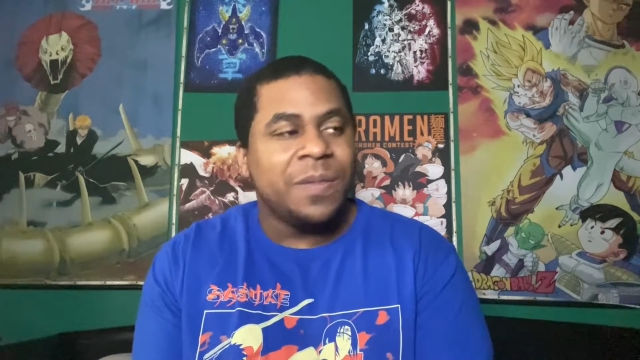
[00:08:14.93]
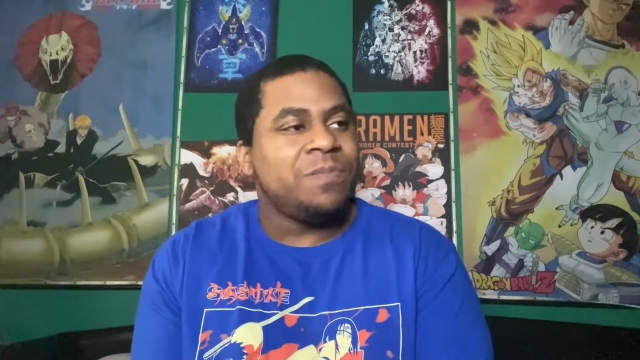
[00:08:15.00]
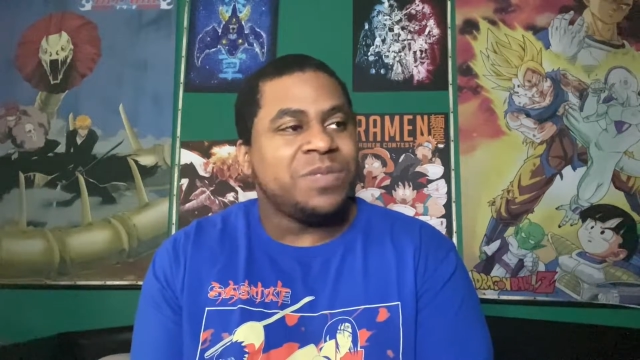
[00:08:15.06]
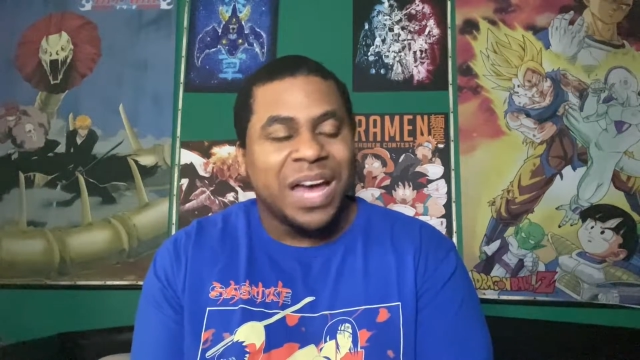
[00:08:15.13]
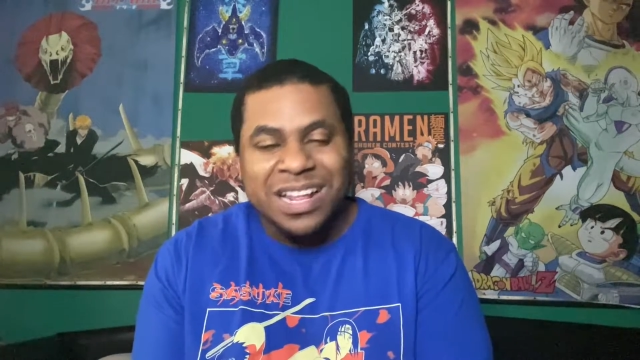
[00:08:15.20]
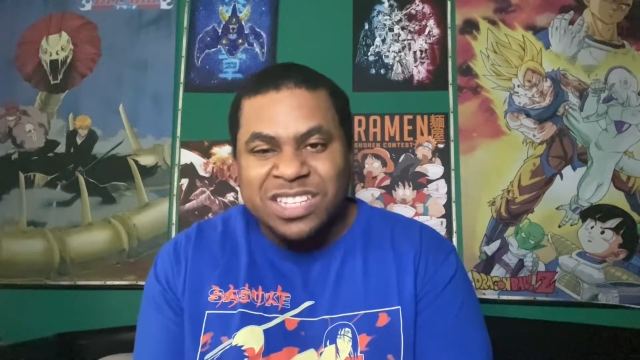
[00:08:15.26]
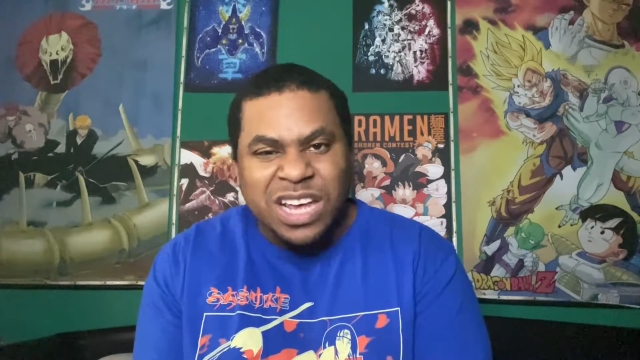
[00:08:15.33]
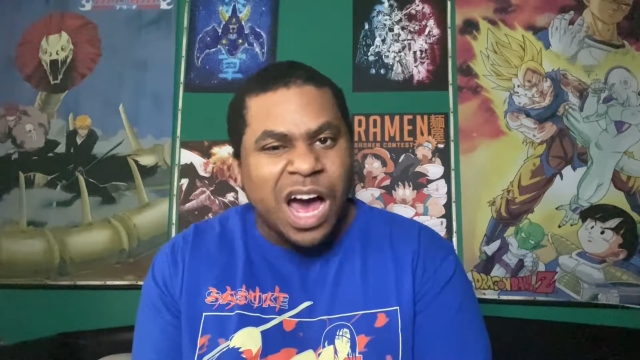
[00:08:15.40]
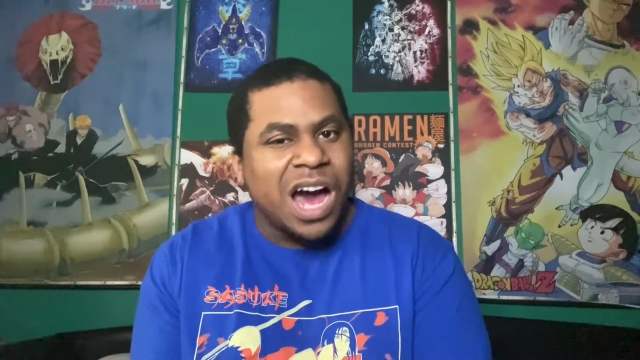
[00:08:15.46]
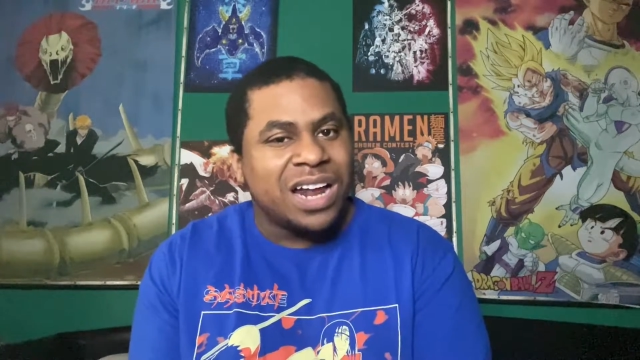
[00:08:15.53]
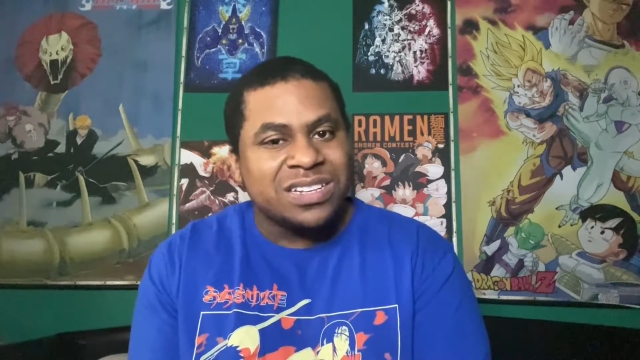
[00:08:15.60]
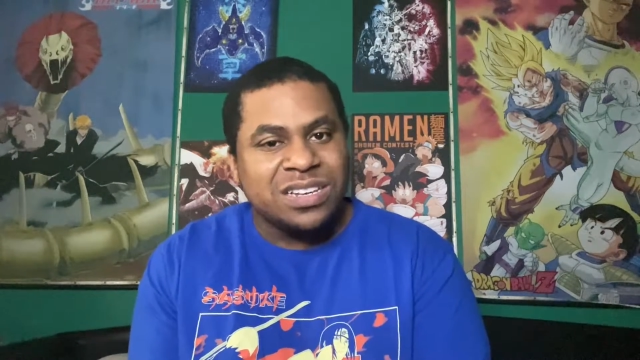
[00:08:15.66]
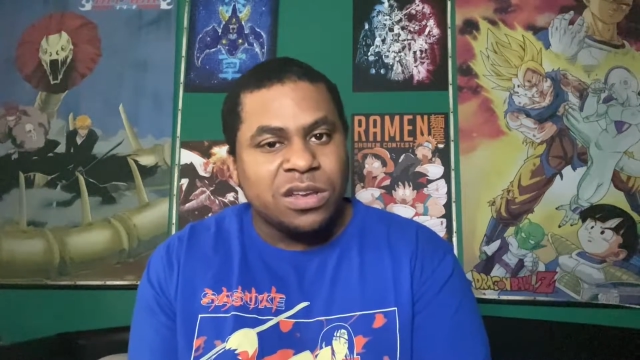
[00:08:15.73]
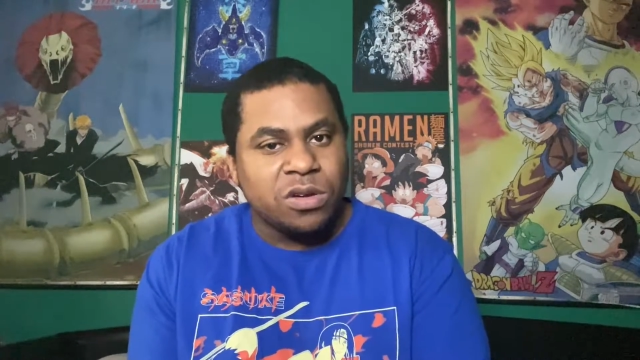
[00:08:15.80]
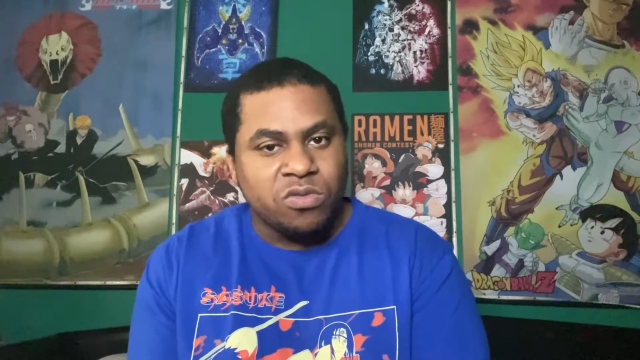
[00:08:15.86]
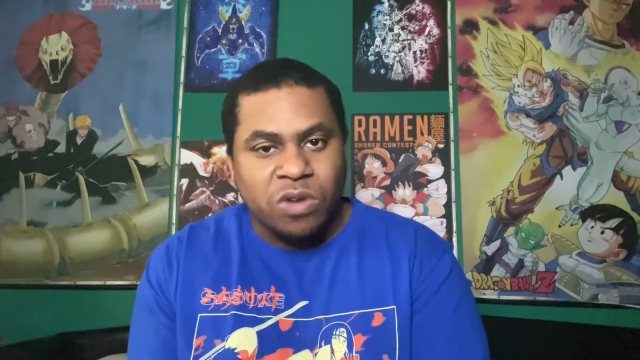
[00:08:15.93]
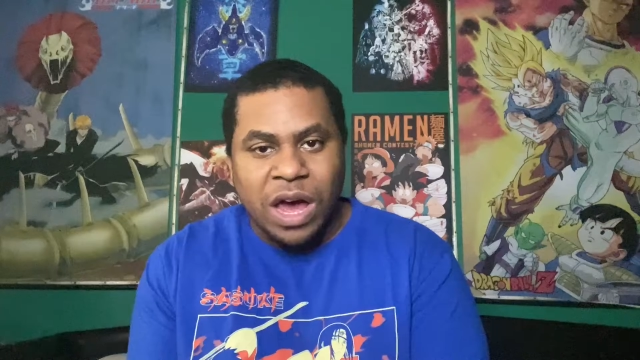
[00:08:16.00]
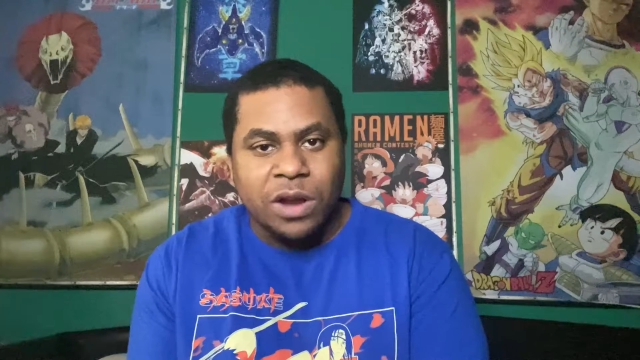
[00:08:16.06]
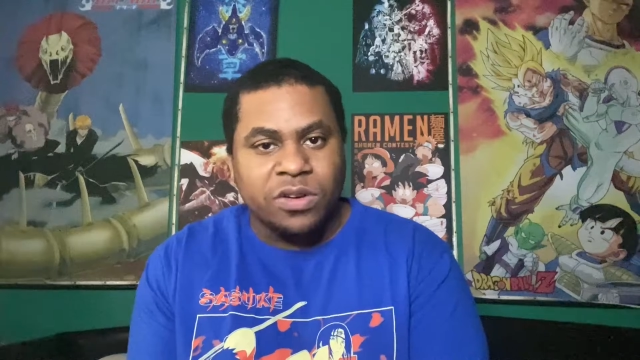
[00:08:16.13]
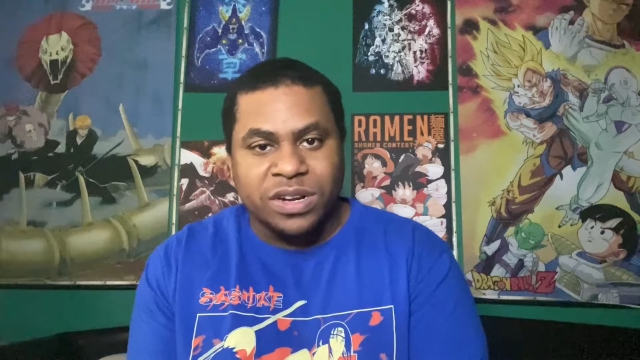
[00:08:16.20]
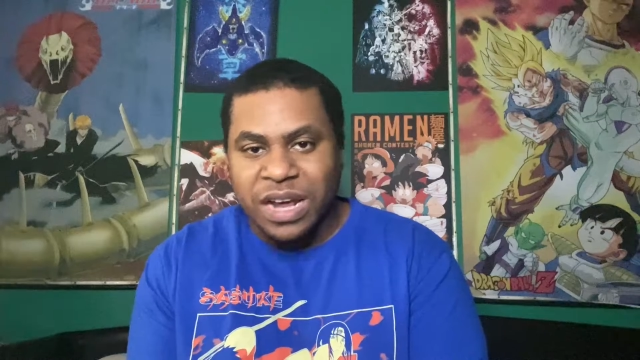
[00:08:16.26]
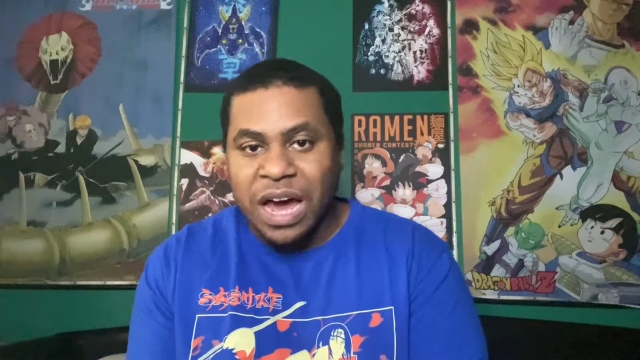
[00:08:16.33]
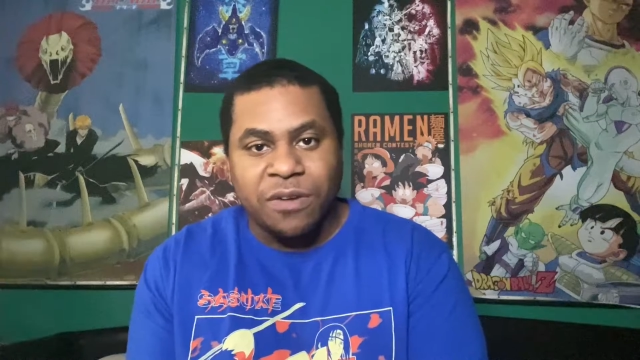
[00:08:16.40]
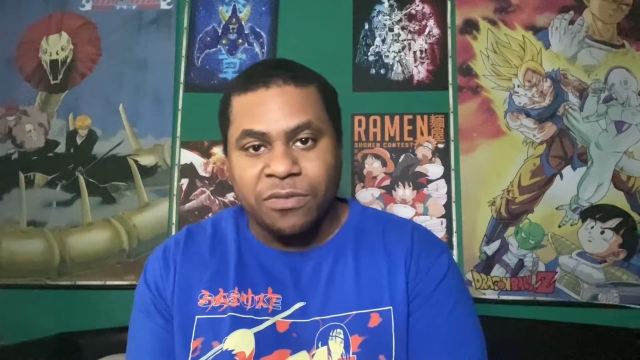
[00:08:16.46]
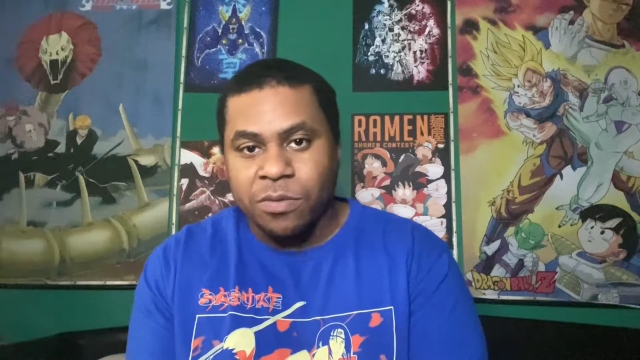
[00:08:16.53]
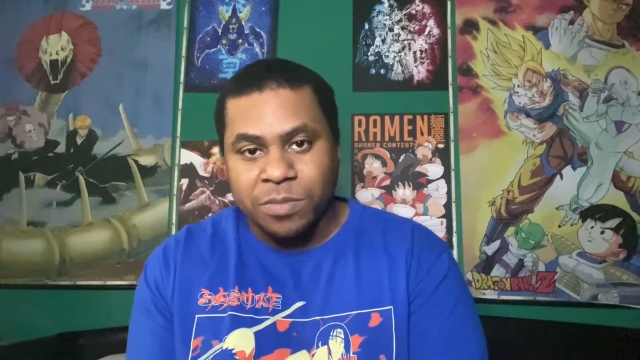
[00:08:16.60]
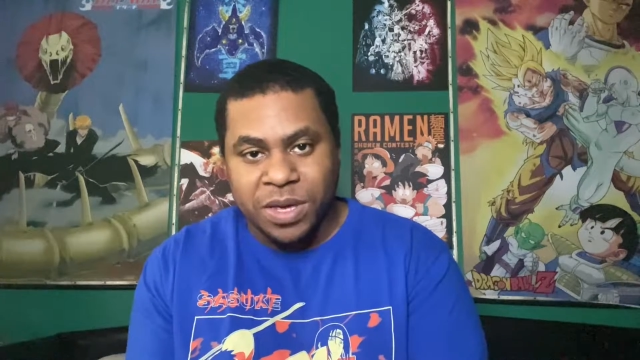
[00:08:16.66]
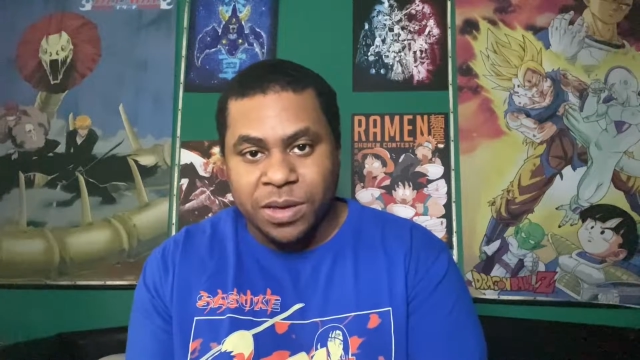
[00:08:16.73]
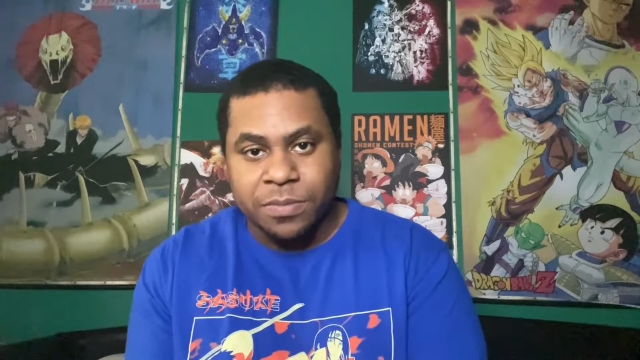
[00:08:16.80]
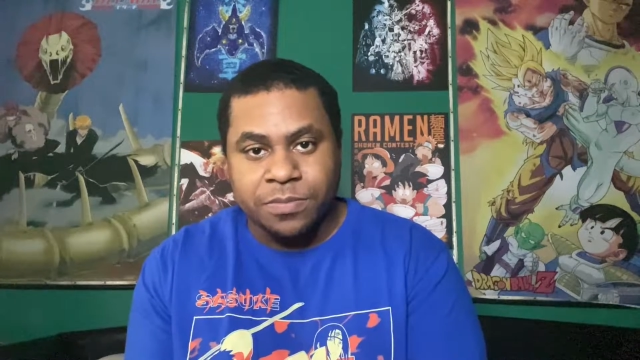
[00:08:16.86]
That's honestly a ride or die for
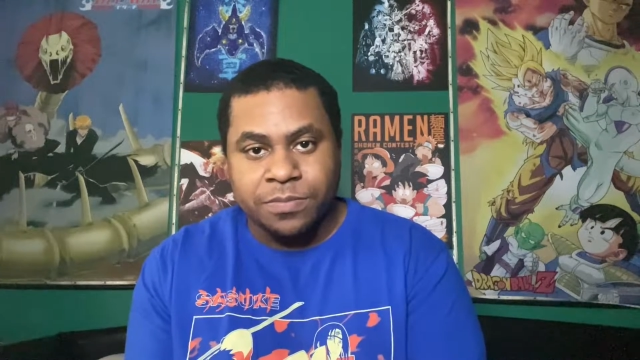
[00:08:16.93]
me.